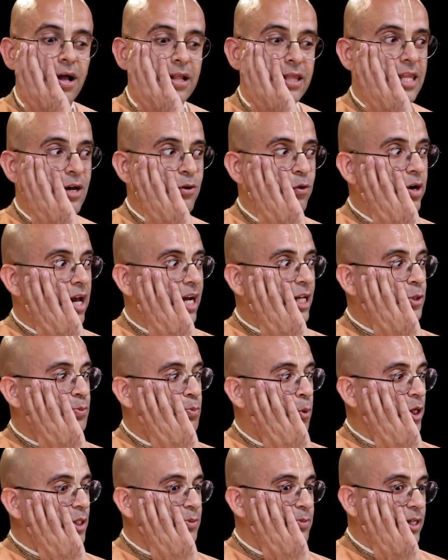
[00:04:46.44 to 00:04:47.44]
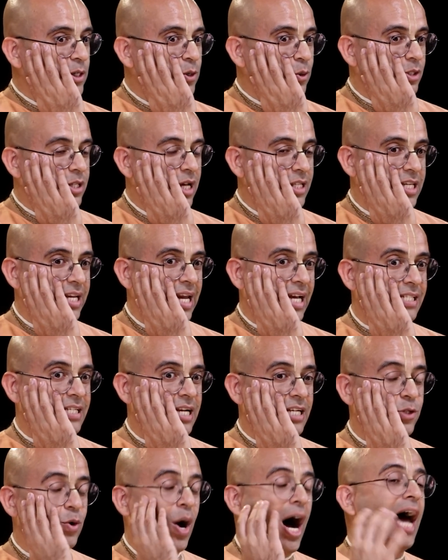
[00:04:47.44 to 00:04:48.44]
they would expose me to such an
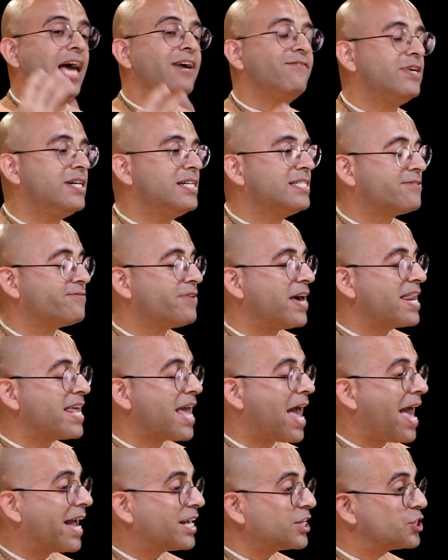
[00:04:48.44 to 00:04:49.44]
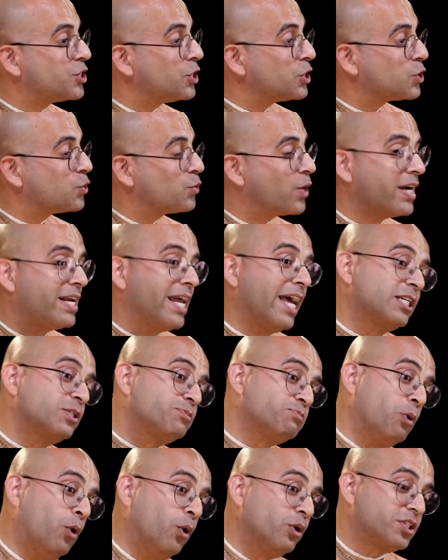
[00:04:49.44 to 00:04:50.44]
extent. So I was very anxious to get
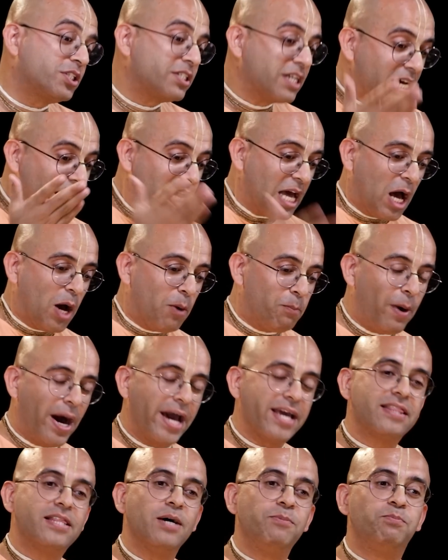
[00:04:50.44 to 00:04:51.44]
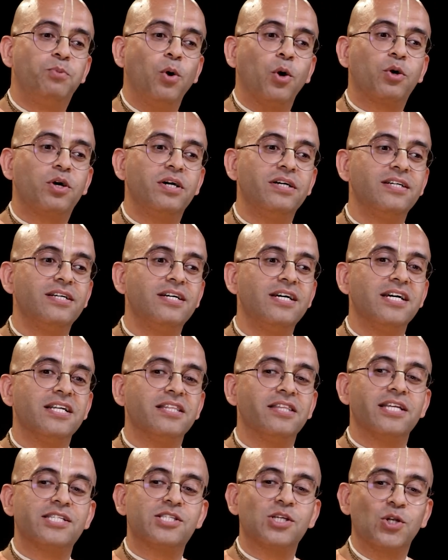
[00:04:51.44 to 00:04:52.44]
exposed by the book,
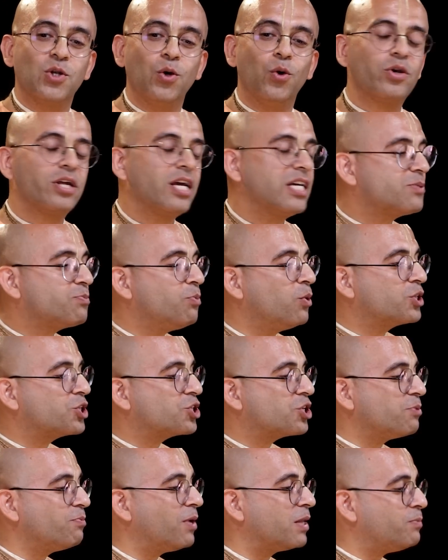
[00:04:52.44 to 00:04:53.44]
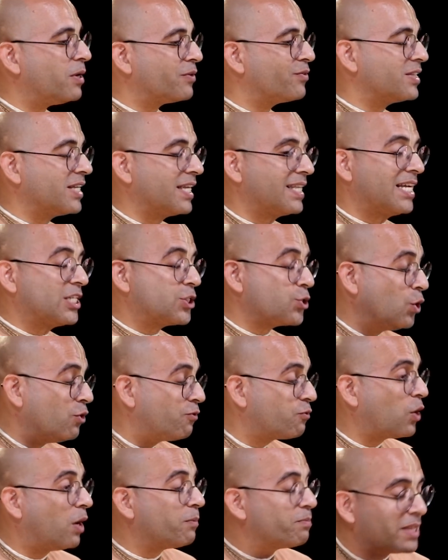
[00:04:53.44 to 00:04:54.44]
this glorious book, Srimad Bhagavad Gita. So
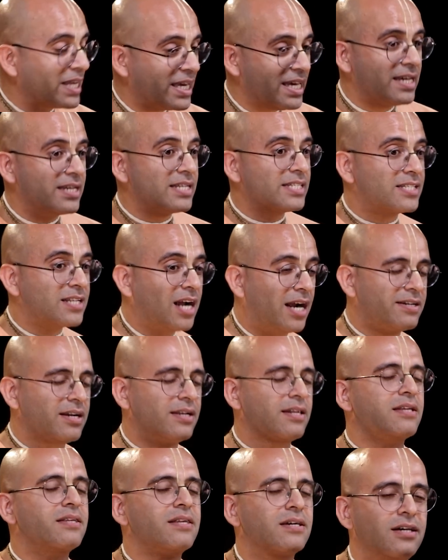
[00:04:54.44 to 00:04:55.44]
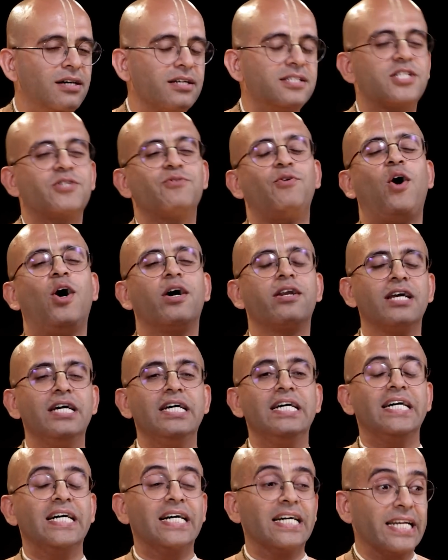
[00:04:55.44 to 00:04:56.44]
from there started the thirst for
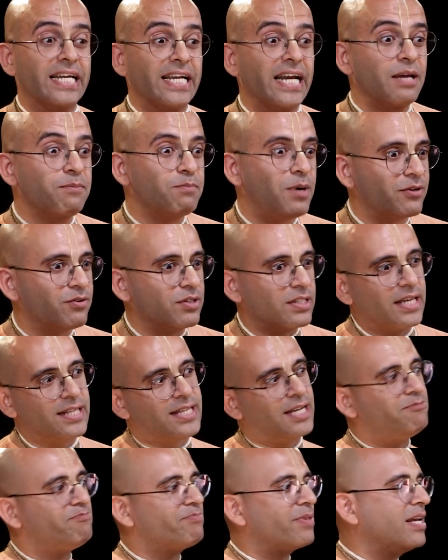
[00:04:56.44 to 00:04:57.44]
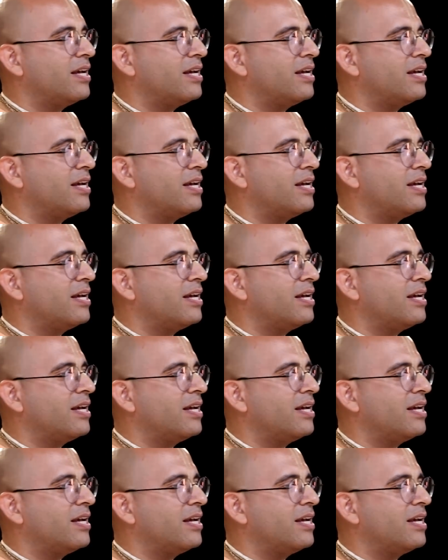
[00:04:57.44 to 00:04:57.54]
reading Bhagavad Gita.